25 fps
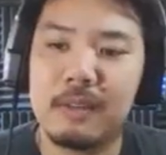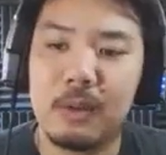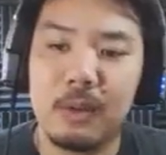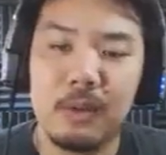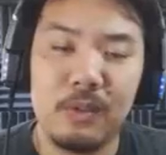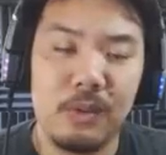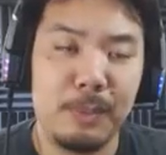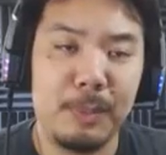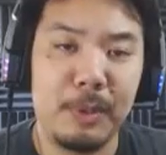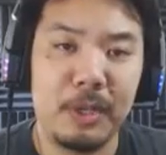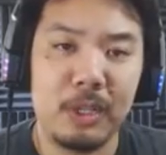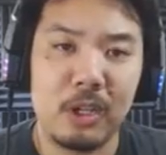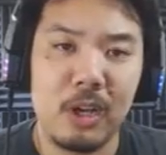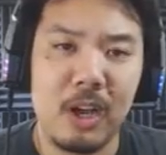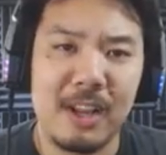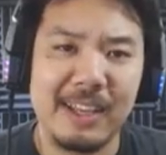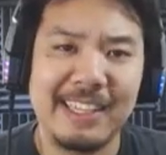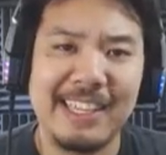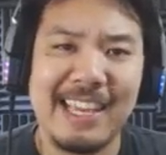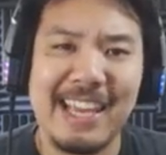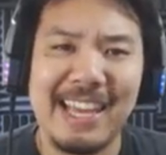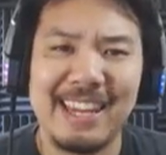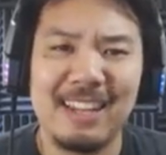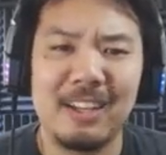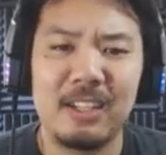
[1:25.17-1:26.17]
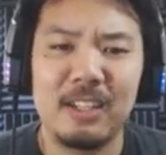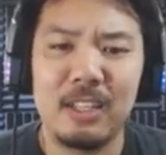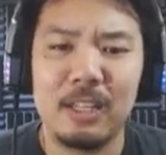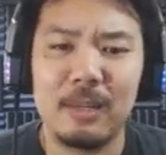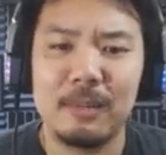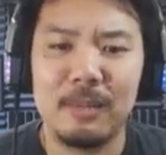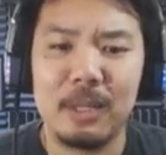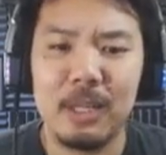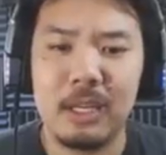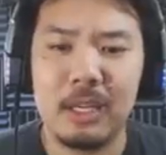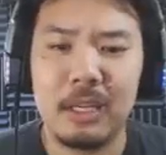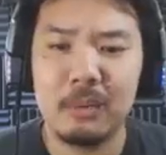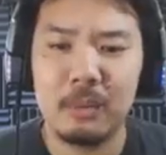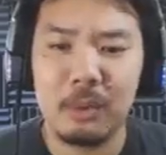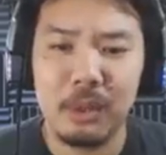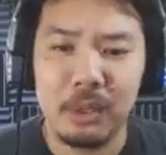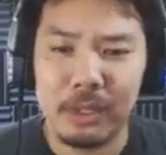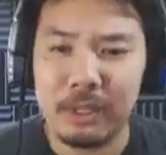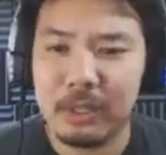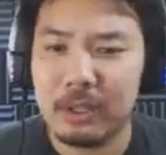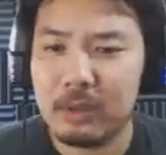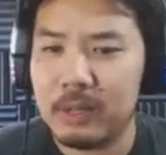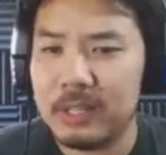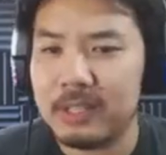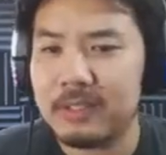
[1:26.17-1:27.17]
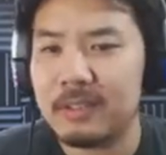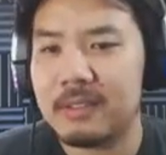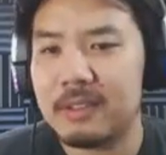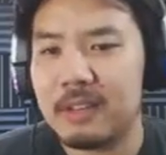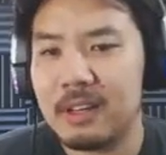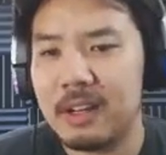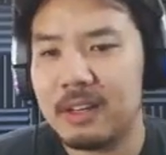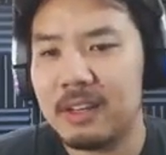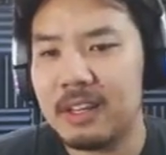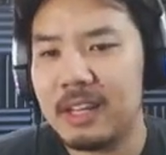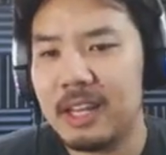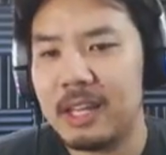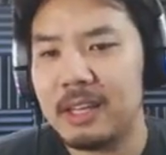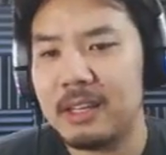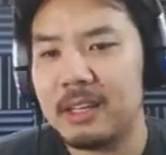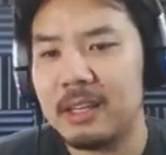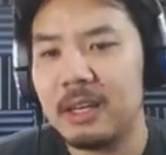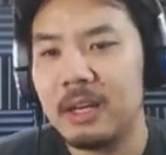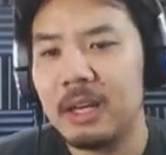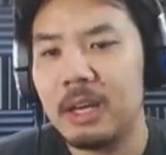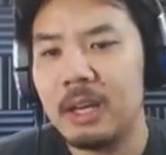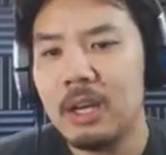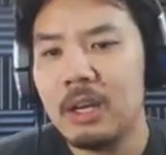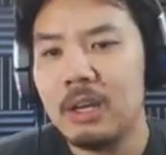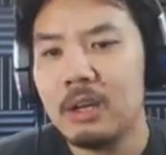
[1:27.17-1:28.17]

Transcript: so if you put Cotton Candy on him, he will increase his Cotton Candy.